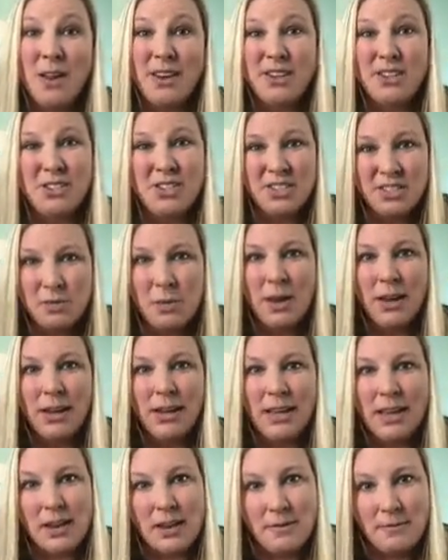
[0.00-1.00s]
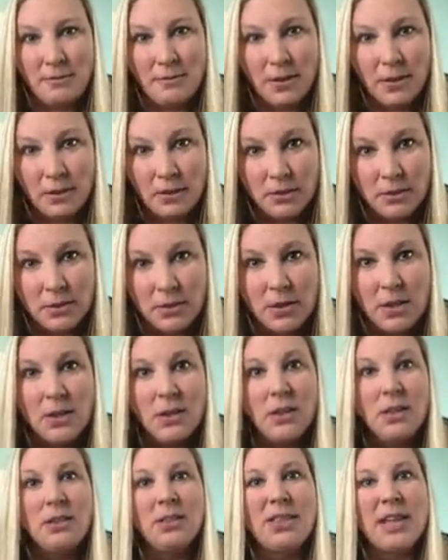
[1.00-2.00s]
and you just want to get it filled,
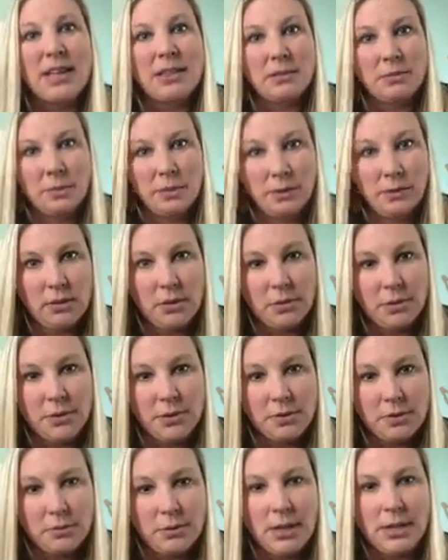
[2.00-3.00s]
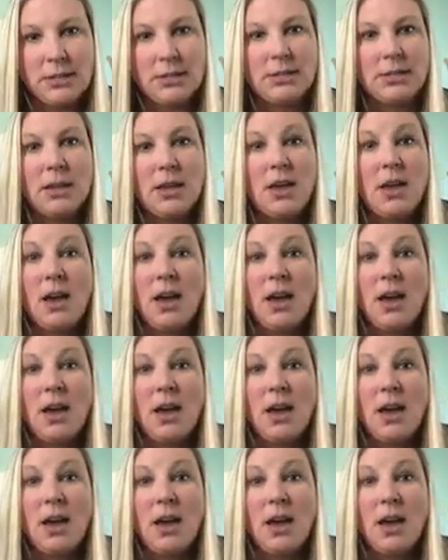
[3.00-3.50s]
that's where you lower those rates.